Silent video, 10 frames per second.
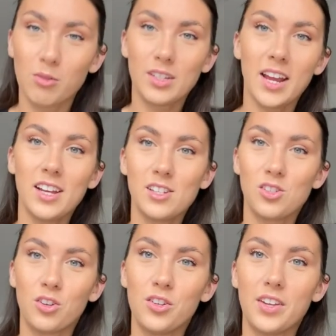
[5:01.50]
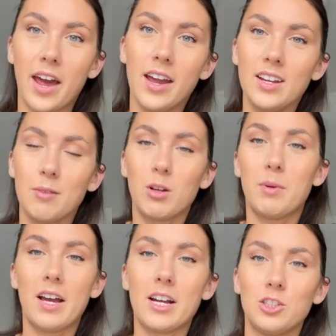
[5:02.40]
today is Sunday. I'm going to
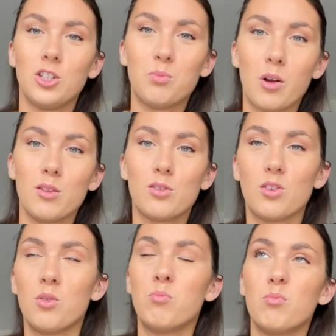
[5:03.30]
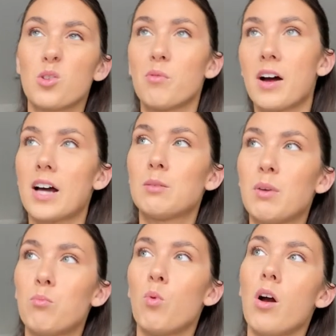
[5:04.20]
be catching up on some sort of
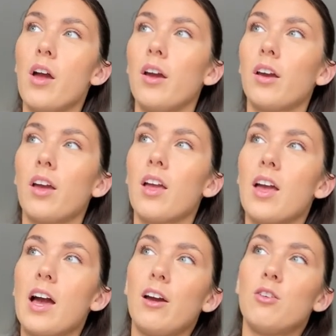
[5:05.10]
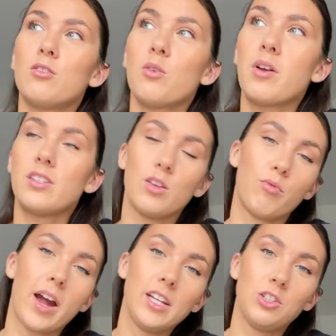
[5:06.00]
admin work. I also went to the
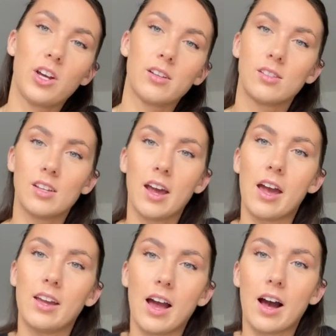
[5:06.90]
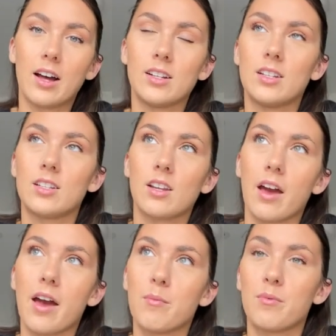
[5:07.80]
range yesterday, and
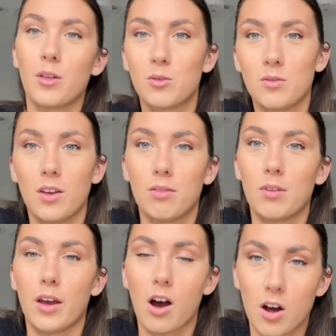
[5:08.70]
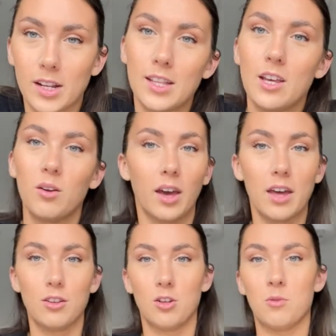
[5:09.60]
for those of you that aren't in the
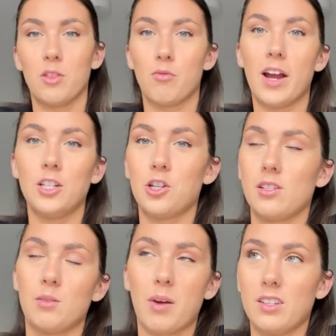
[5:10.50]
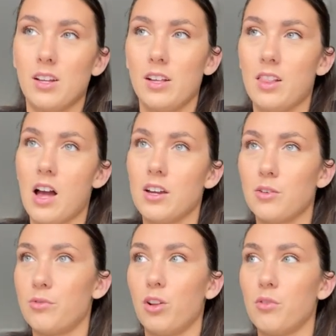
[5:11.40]
UK that don't know what the range is, it's basically
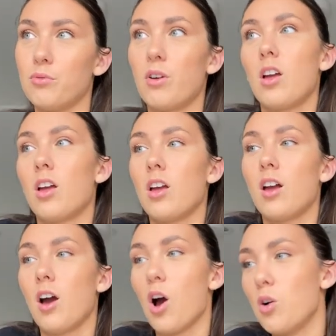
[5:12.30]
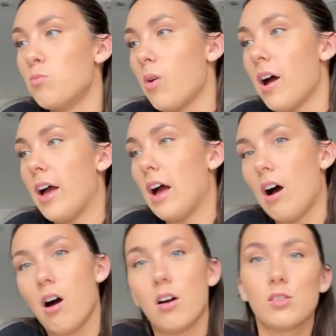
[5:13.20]
like full of homeware,
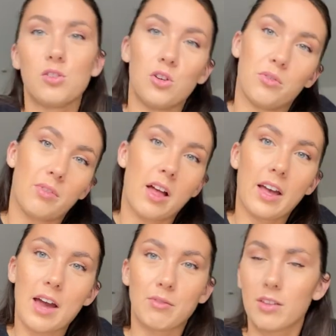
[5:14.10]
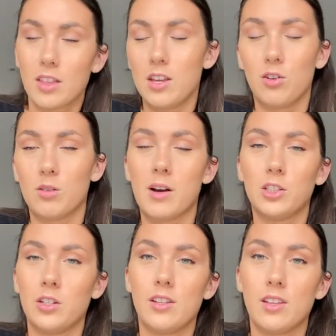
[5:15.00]
art stuff, like everything that you could
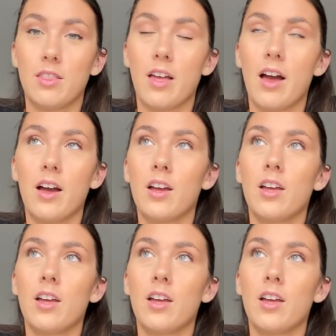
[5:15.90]
imagine is in there.